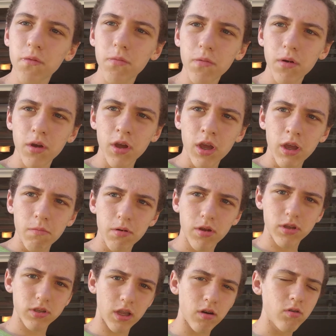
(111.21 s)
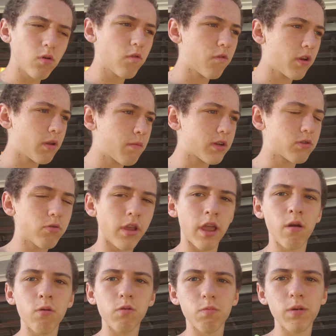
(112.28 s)
because I don't know if anybody's okay with me
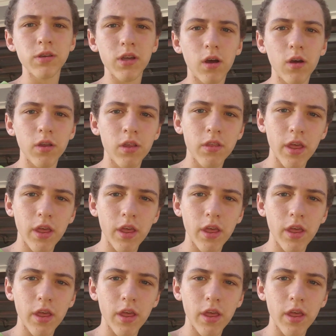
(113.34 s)
telling you that.